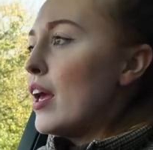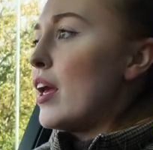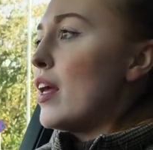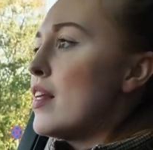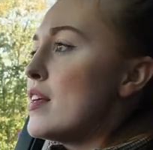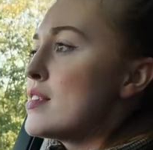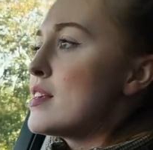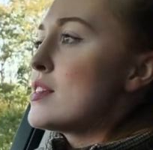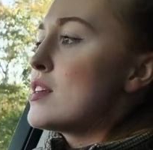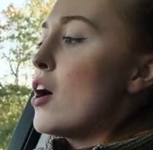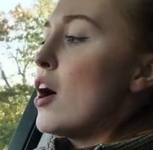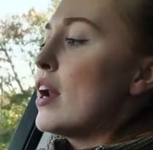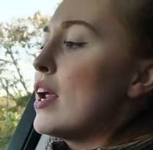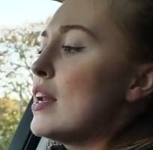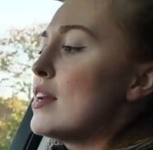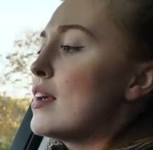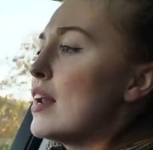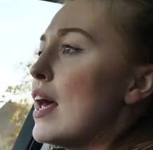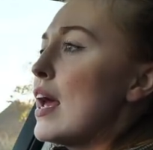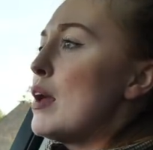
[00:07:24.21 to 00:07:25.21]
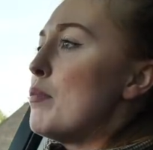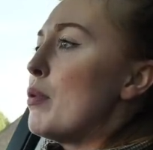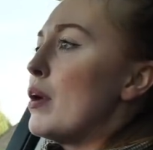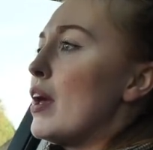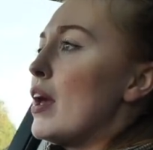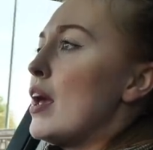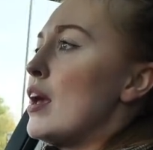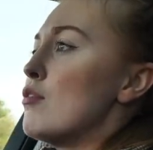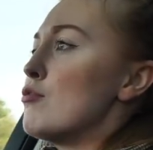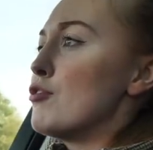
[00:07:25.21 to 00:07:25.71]
there's a tiny delay,
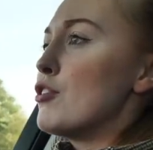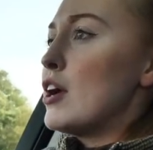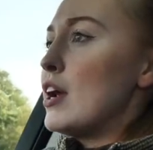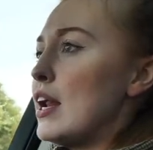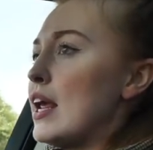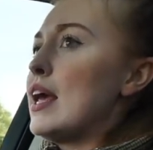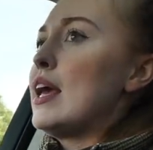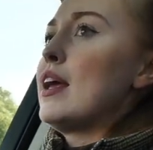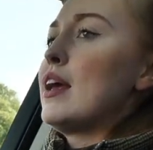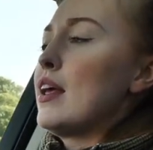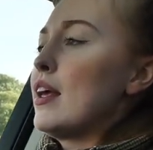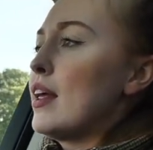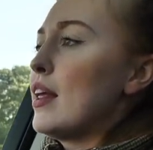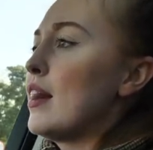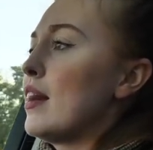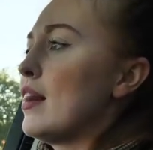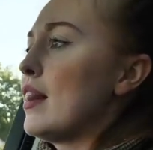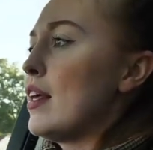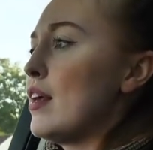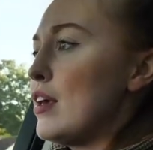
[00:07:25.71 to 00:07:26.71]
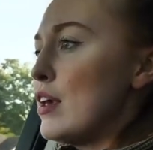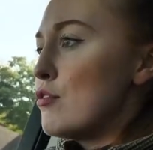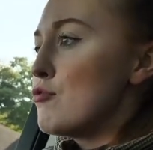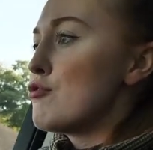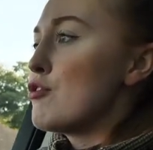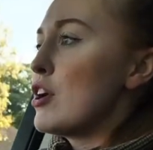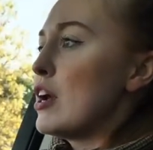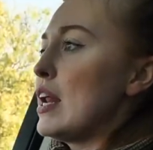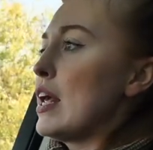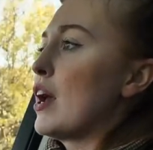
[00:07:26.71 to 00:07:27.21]
but it
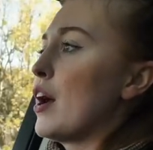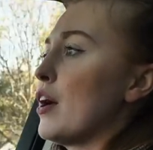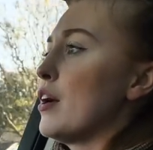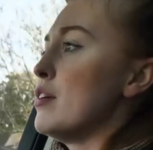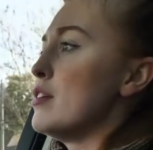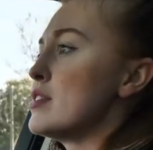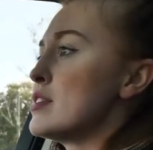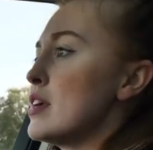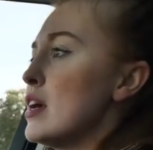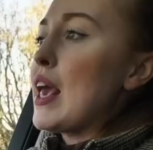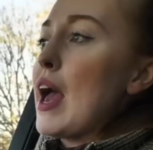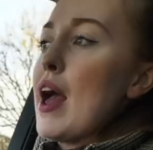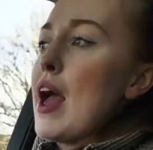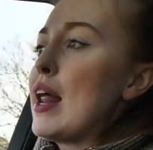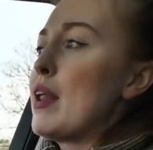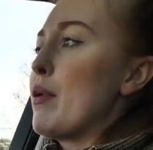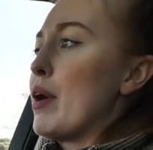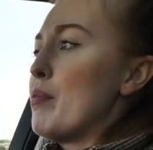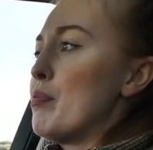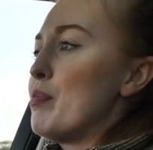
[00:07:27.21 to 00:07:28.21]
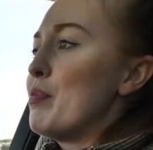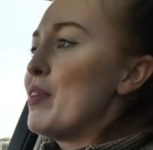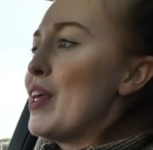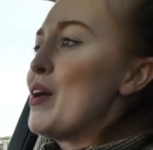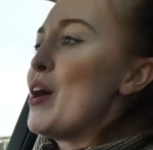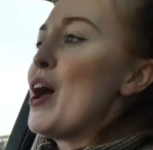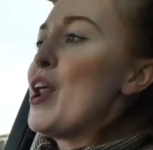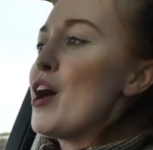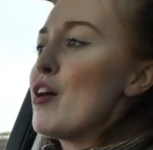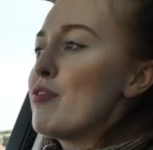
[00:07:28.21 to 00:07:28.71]
really goes. Yeah. Anyway,
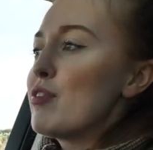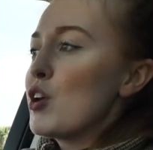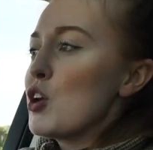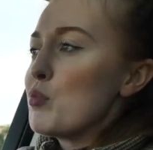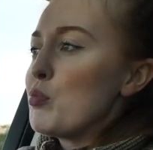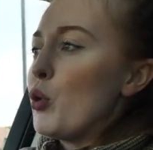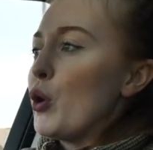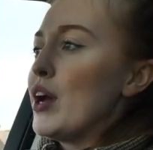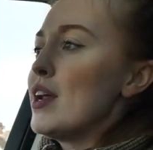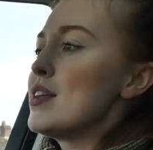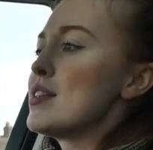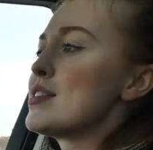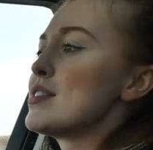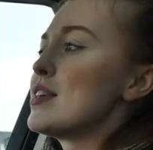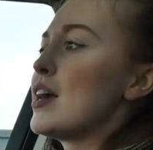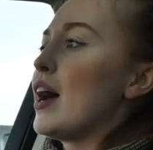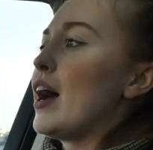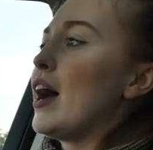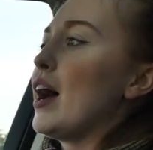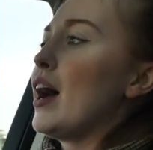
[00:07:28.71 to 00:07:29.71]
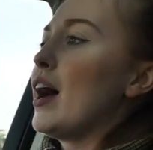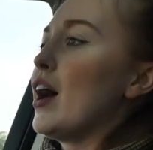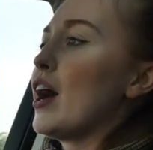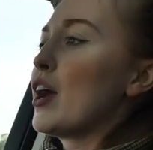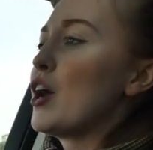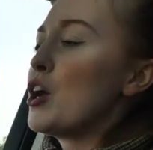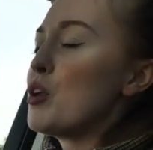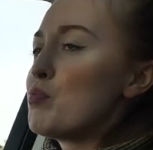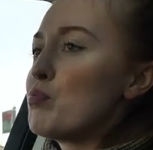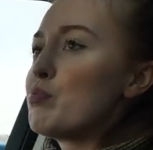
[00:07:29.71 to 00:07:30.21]
enough good points.
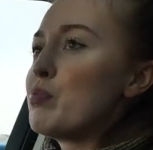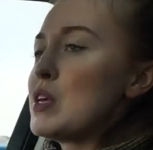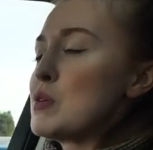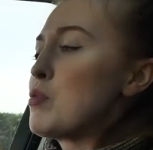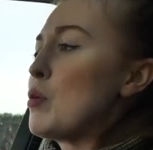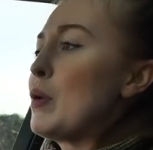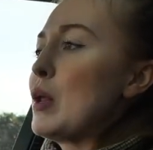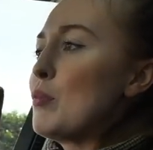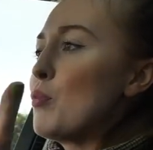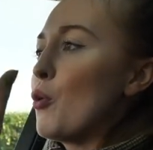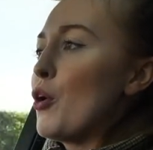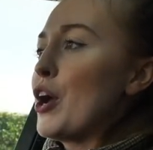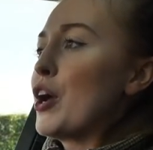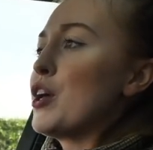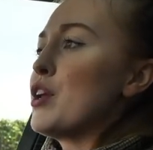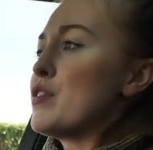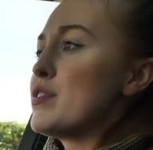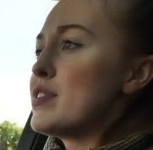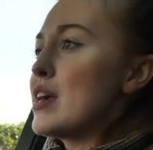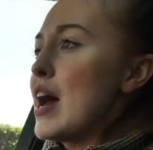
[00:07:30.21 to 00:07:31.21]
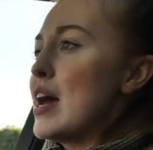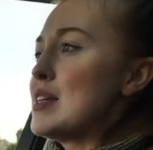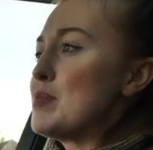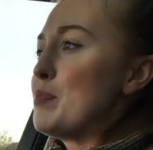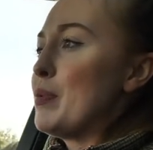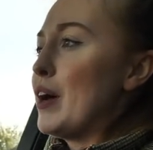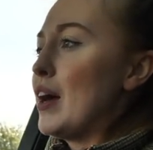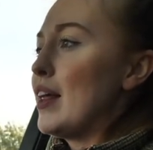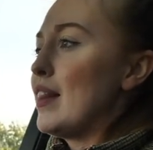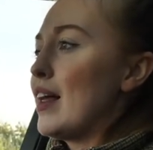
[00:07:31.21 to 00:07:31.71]
There's probably more I could have
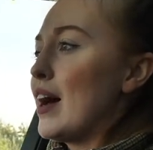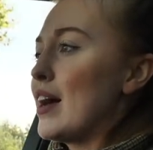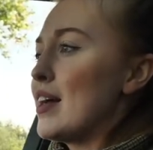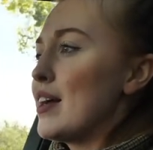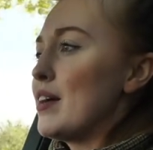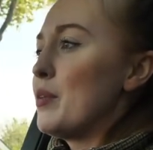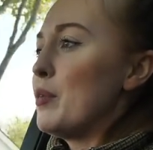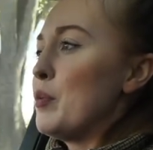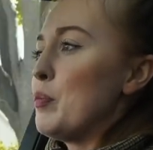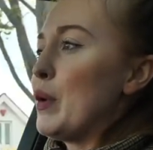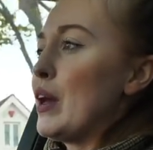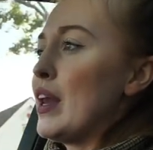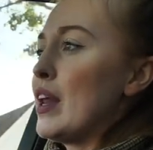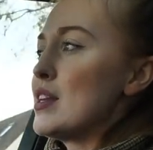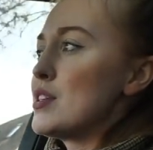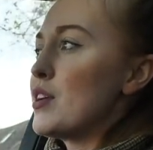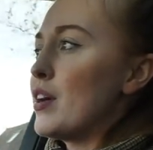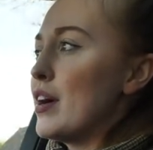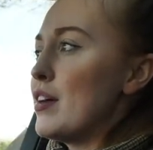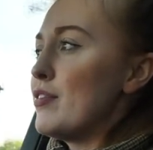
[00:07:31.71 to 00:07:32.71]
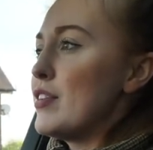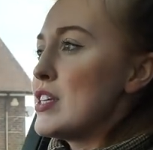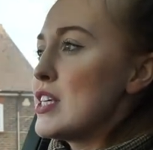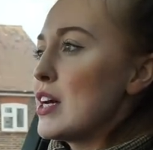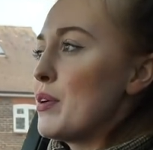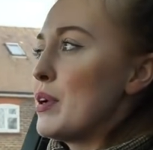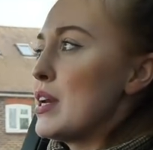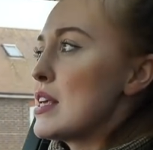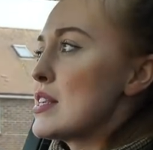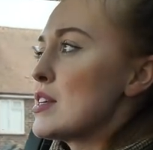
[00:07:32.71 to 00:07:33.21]
said, but that would be an entire
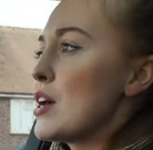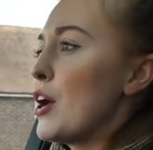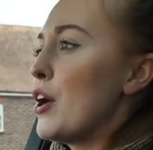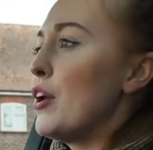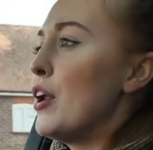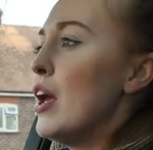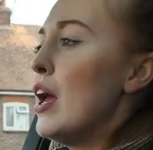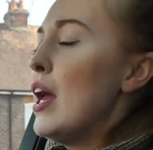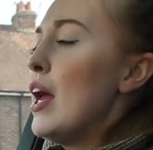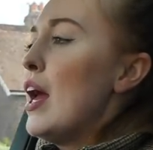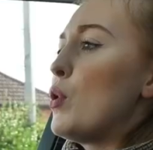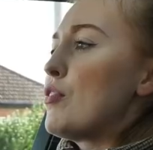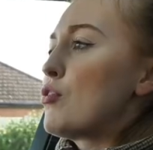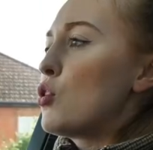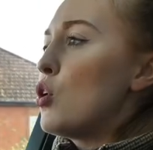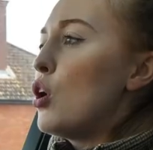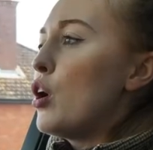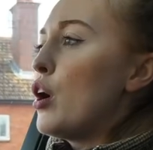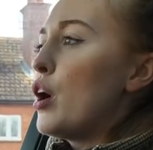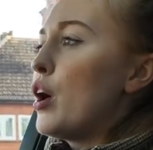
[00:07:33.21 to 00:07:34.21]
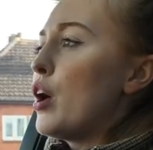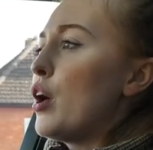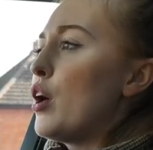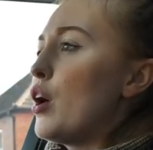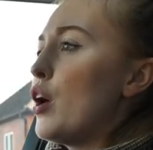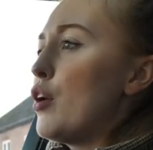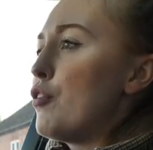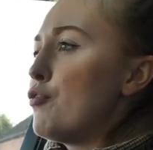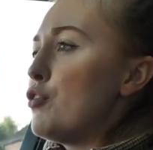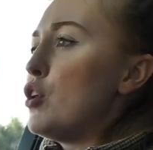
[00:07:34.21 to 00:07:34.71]
video on its own. We've got
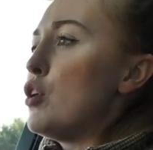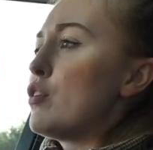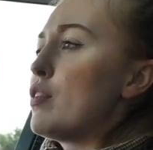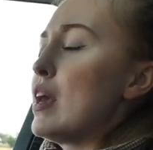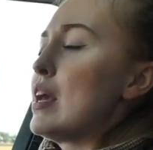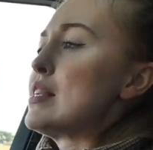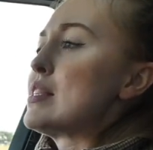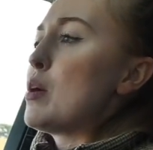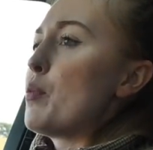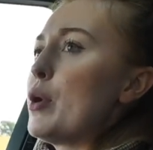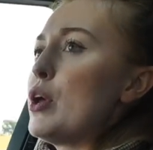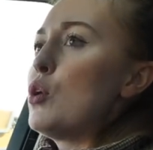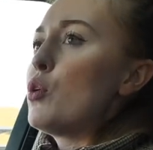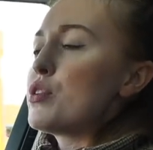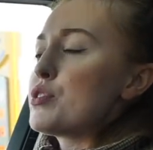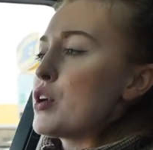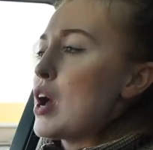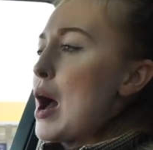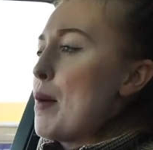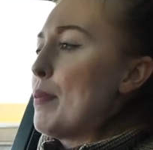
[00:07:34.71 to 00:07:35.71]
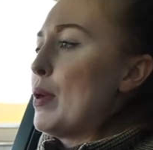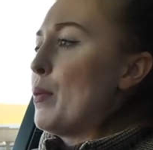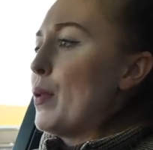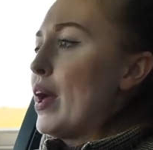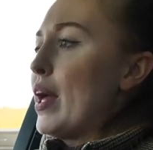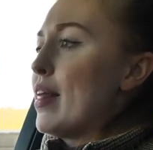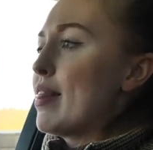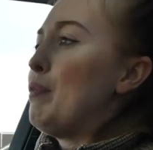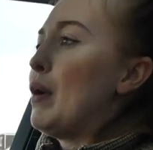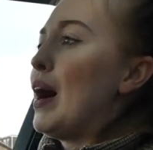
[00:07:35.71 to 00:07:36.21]
a few things that we're not so happy
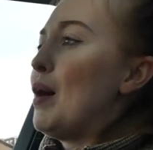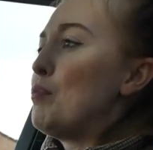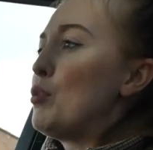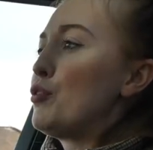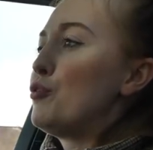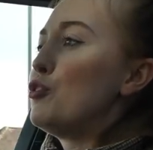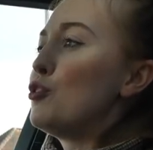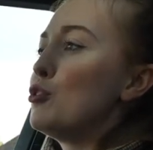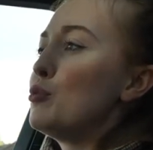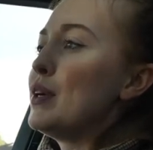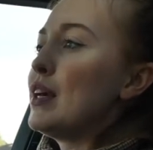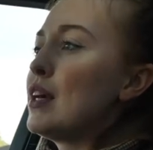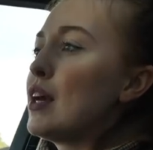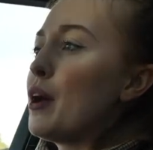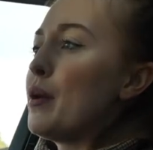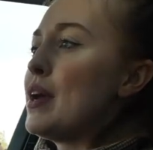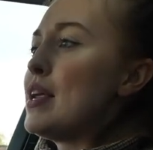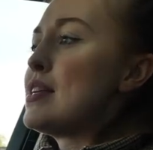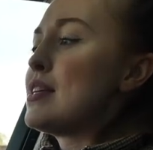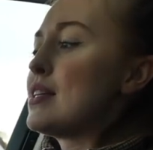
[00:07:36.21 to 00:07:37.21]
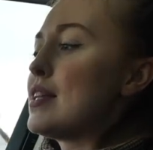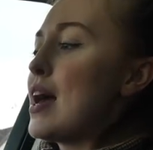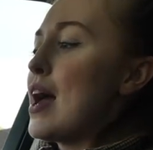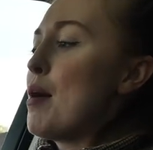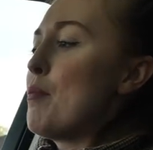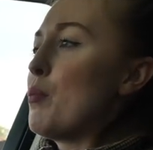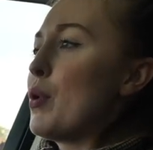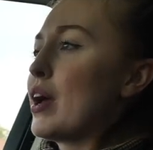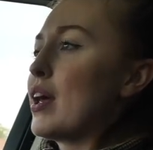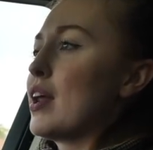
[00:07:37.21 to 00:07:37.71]
with, but before we go into
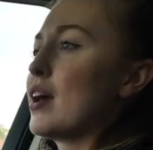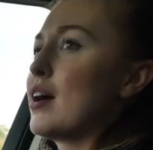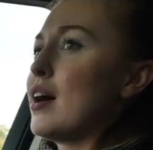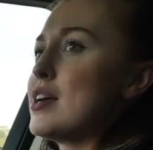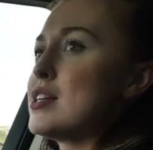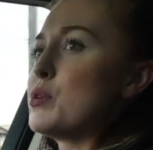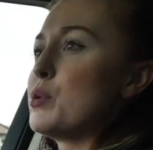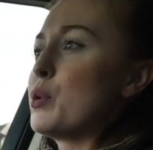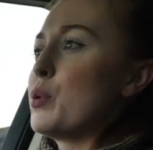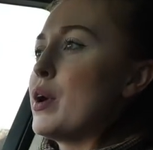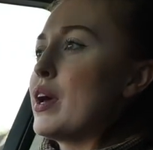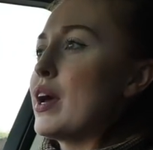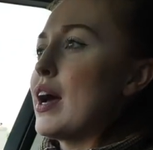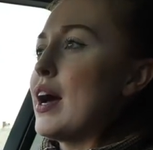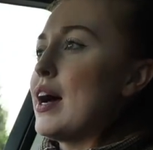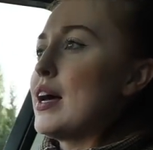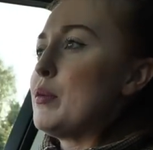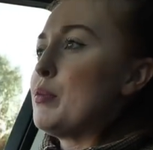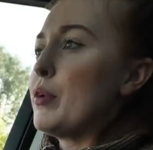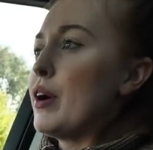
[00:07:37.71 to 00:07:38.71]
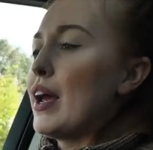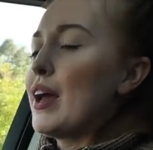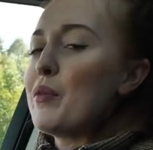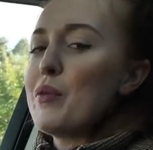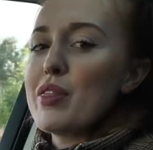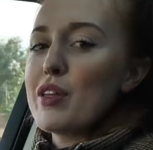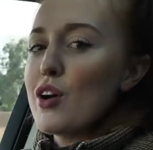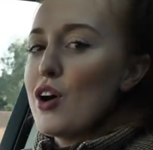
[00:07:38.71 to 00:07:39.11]
them, we're going to cut to a quick ad break with